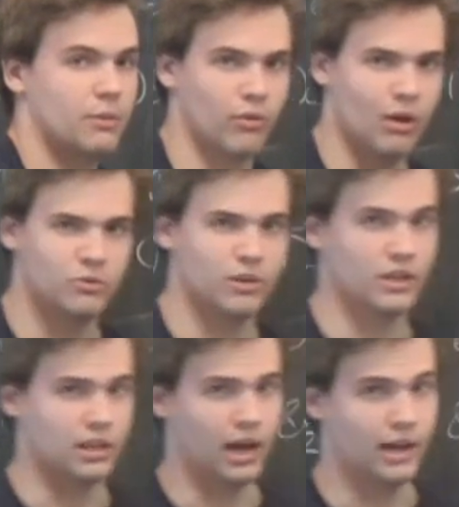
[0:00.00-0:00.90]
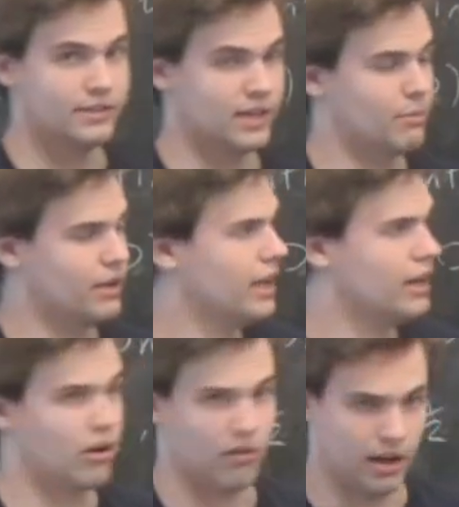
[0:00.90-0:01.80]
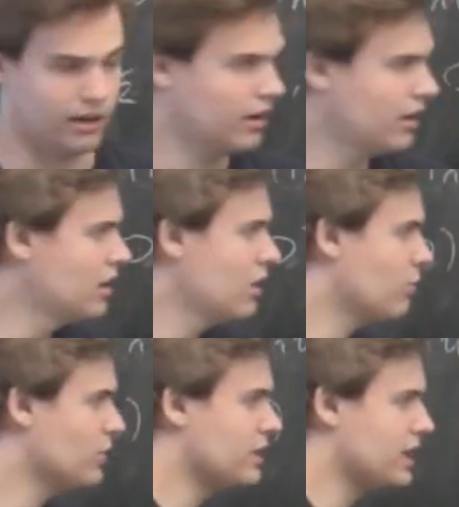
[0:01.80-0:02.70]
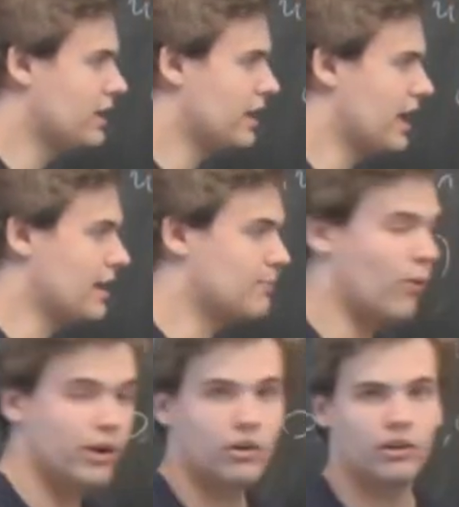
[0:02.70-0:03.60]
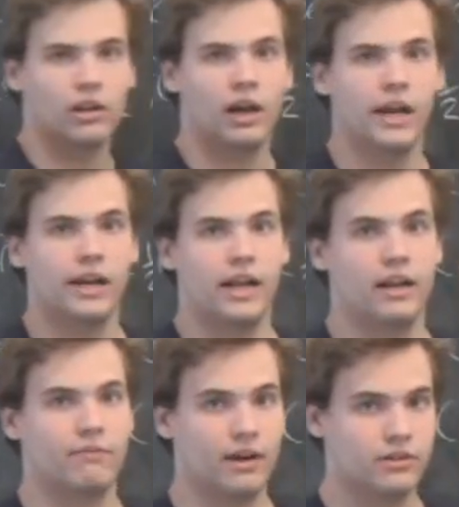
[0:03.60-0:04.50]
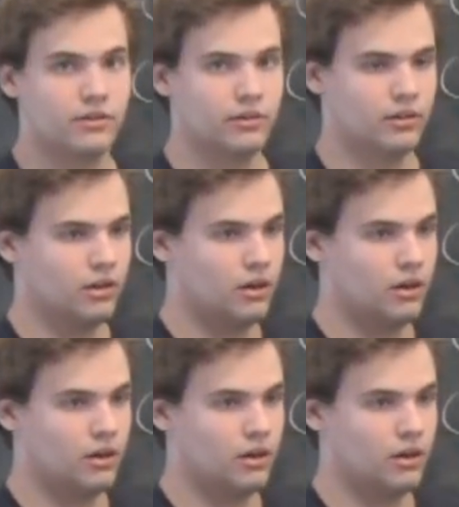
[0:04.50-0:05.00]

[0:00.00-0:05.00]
to parameterize a line segment in Rn. We need a point on the line and a vector